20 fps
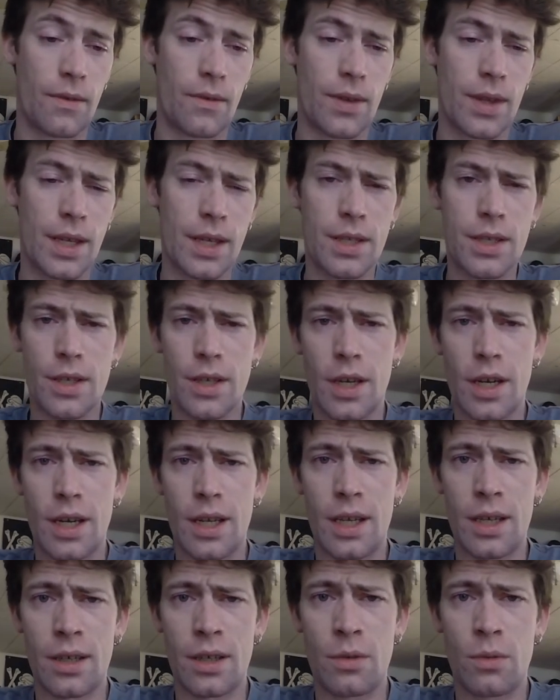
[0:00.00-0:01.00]
You think it's a good
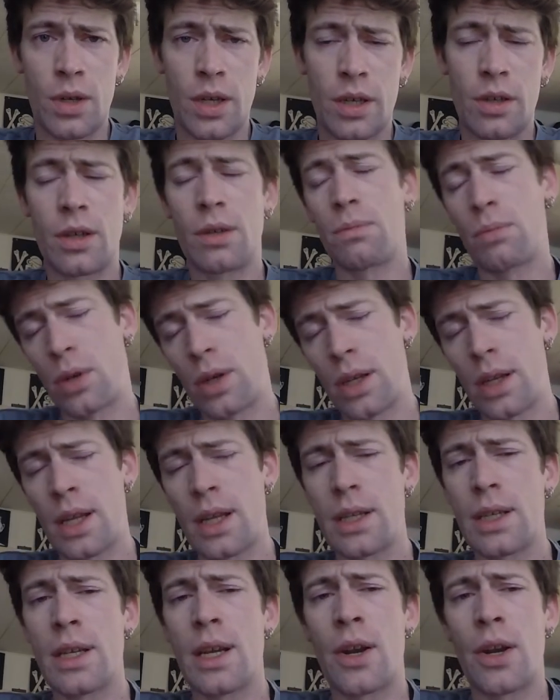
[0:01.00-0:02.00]
idea? You want to hear it? Put it
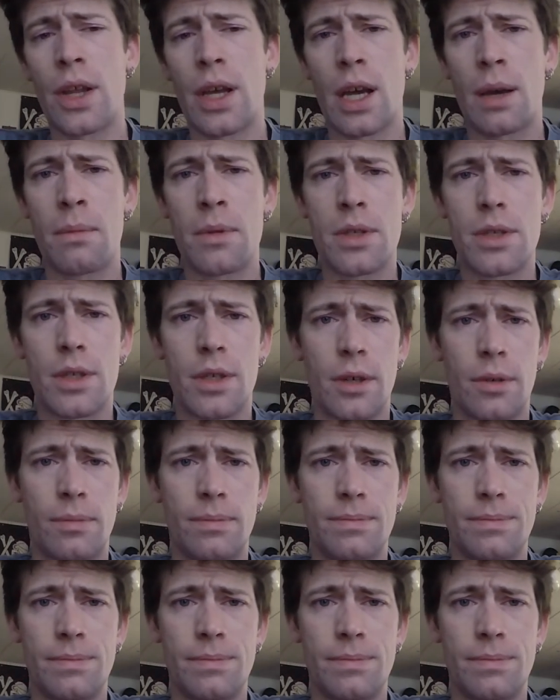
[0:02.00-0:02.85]
up down in the comments too.